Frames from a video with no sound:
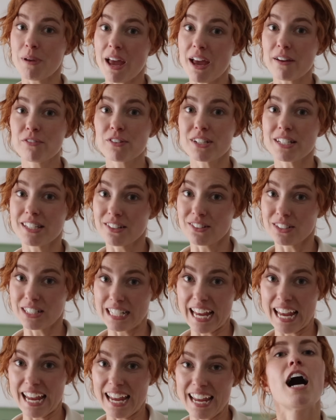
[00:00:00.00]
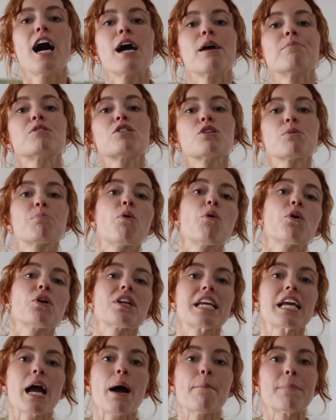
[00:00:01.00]
every single day, I'm
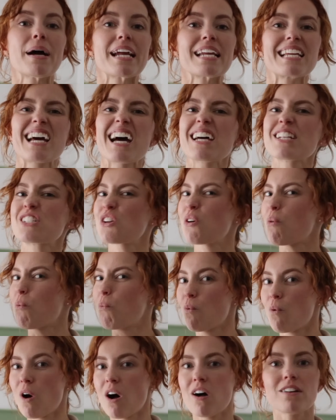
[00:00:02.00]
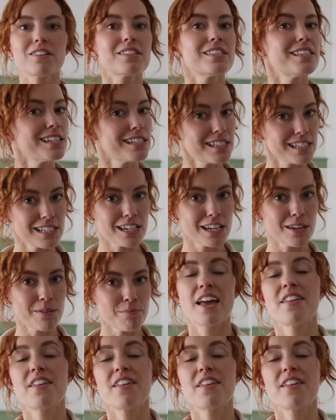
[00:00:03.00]
supporting my gut wall system,